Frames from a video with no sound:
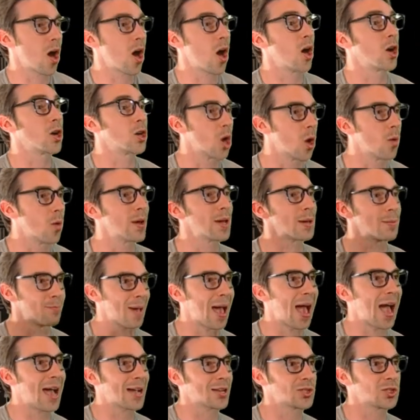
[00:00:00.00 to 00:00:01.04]
going
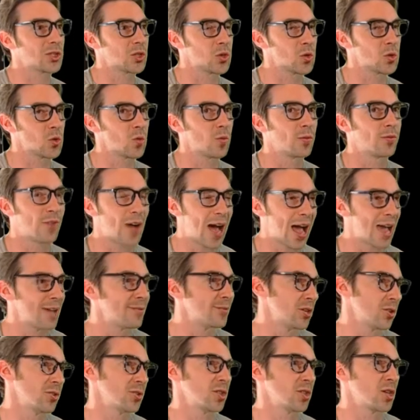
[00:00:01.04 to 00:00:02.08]
back to five
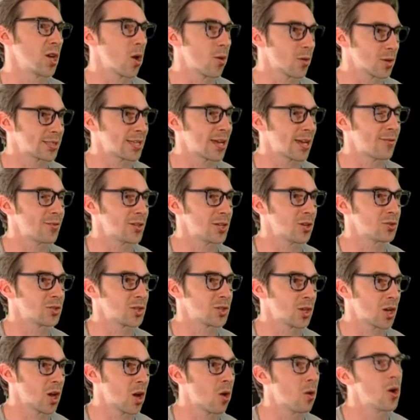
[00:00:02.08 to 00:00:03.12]
years ago or seven years
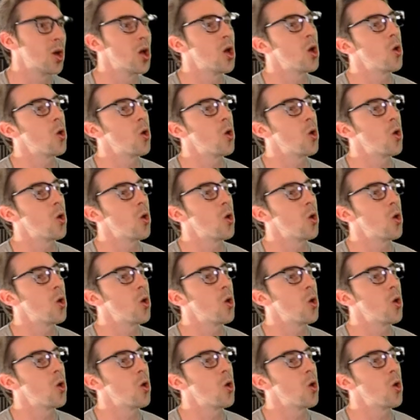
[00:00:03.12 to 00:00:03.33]
ago